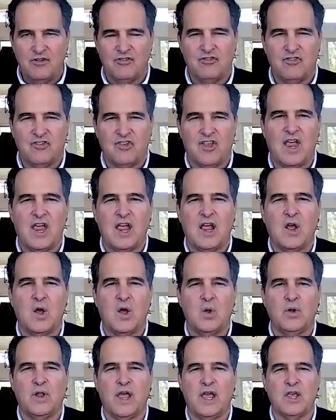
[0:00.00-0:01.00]

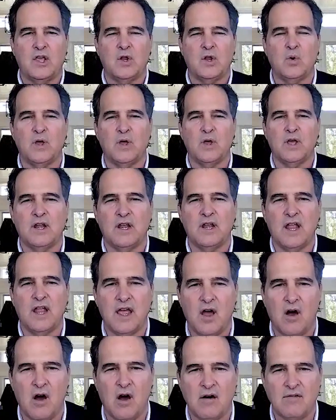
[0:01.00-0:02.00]
single day. You don't get a
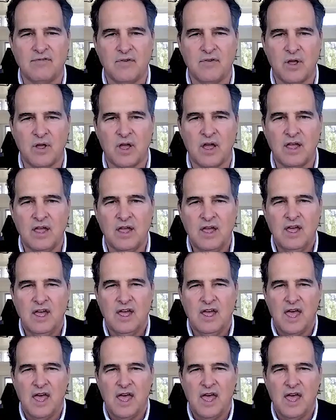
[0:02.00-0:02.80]
day off, okay?